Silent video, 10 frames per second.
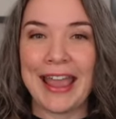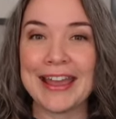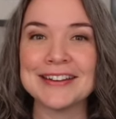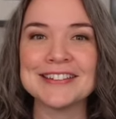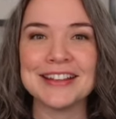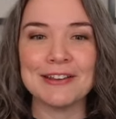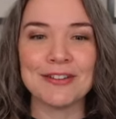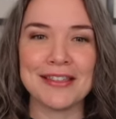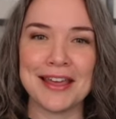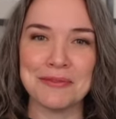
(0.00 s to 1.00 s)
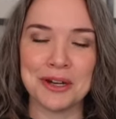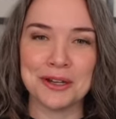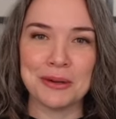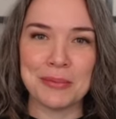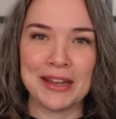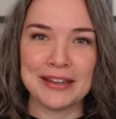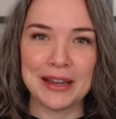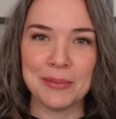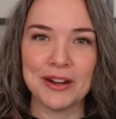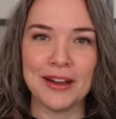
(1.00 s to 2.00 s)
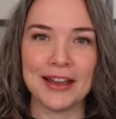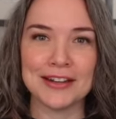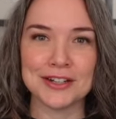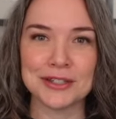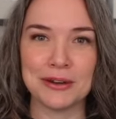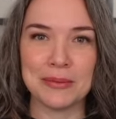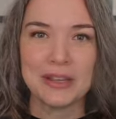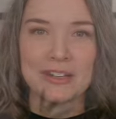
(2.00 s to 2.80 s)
And if I then wanna to go to main camera, I can just go to the